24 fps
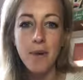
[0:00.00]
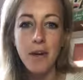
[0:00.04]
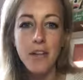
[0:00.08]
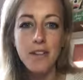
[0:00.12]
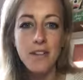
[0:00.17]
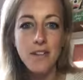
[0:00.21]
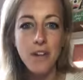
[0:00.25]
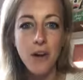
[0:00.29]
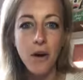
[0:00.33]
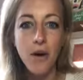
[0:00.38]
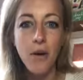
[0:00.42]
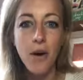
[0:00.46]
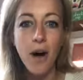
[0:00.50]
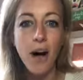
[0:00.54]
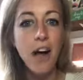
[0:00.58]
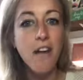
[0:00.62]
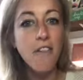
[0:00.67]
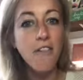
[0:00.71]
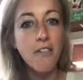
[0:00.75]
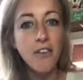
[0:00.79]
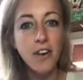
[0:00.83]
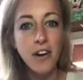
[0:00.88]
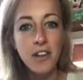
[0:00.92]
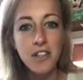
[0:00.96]
And so I
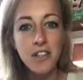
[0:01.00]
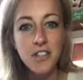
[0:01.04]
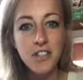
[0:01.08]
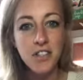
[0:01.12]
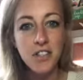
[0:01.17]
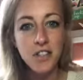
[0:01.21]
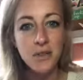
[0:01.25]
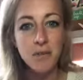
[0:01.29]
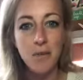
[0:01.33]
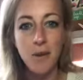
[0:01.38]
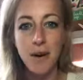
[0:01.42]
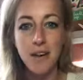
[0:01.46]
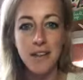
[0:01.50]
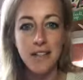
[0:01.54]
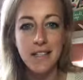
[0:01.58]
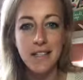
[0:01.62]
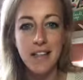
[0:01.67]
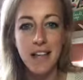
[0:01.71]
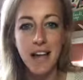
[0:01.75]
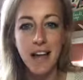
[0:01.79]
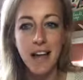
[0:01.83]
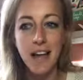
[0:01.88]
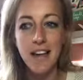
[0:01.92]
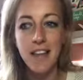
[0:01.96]
first just want to
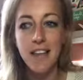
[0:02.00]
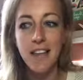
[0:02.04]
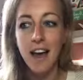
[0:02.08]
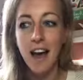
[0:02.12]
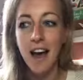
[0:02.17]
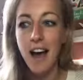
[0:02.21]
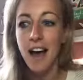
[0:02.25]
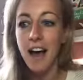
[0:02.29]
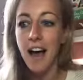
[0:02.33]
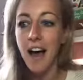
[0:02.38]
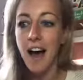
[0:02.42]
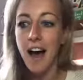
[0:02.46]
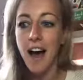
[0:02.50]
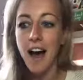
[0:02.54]
say that